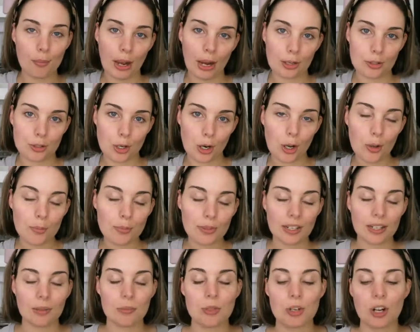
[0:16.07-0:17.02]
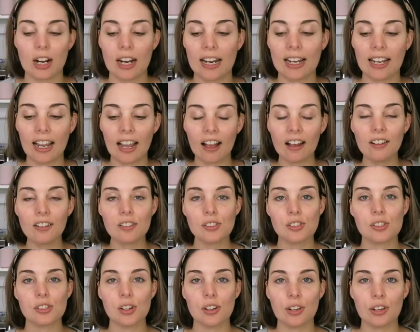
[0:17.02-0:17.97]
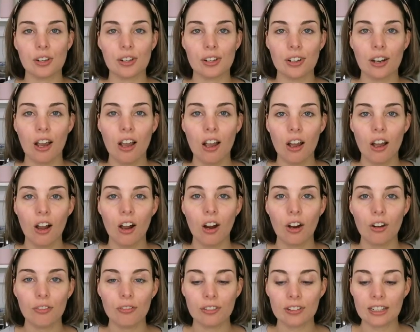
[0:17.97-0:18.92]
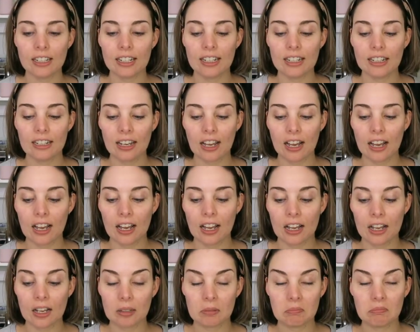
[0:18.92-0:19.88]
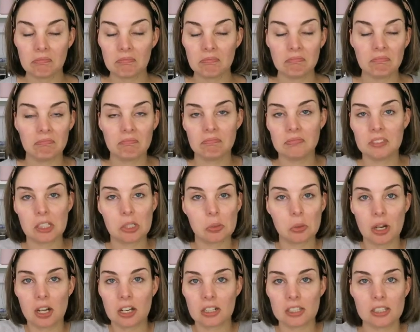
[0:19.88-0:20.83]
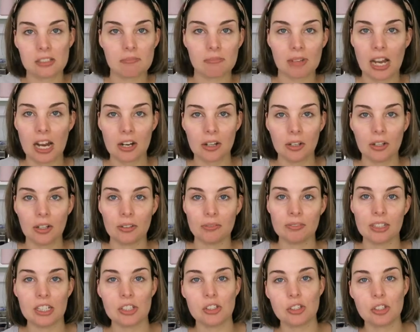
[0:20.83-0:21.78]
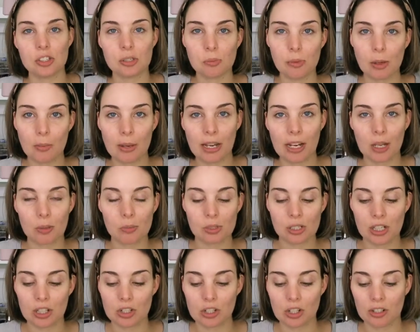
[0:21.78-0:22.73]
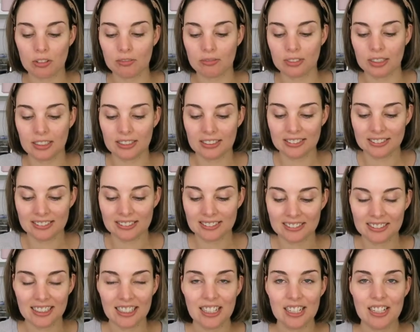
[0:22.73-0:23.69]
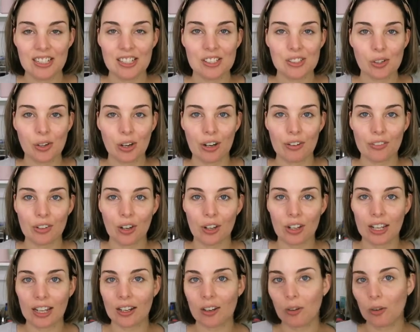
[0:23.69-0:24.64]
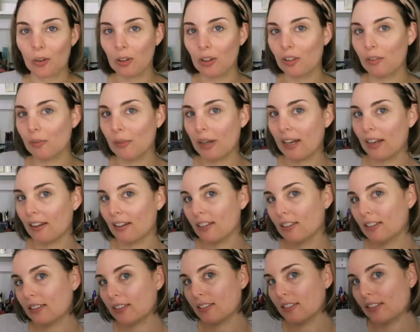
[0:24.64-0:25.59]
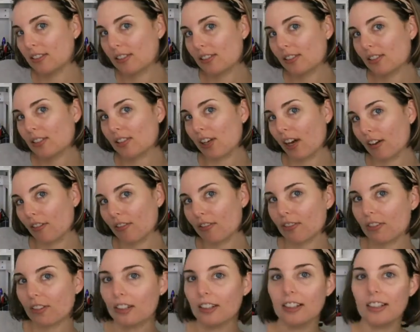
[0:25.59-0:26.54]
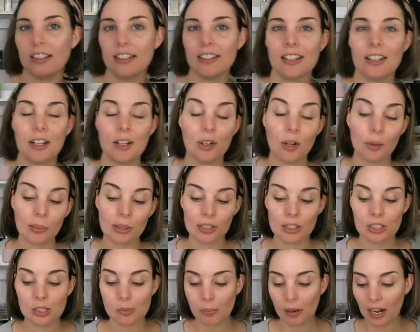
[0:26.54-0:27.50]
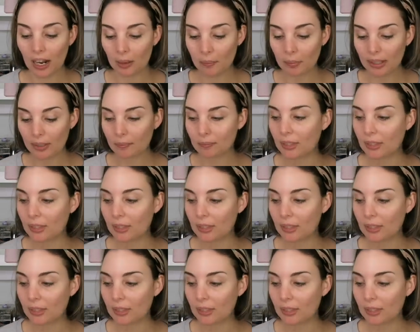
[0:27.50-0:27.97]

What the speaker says: backdrop that I'm trying out. So hopefully this works. I don't know, it's just my makeup station. So I've got like all of my stuff that I normally use behind me.